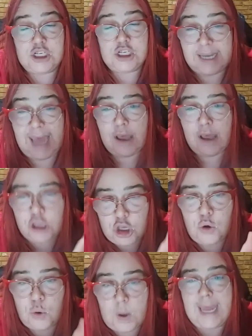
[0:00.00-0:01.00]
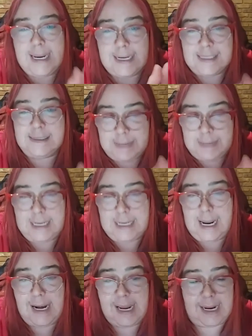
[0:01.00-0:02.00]
to get you into
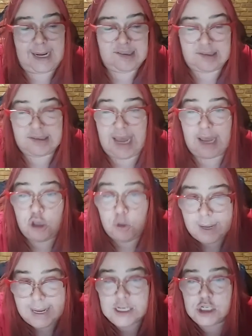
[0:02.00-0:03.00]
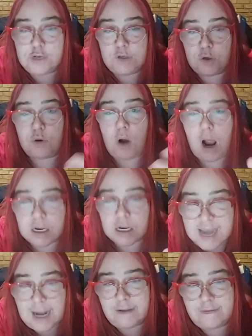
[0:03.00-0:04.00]
media, like is to get you interviewed on
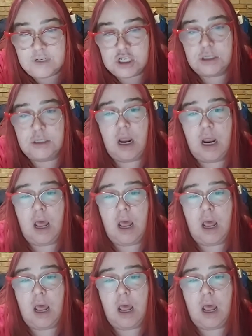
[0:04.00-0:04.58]
television,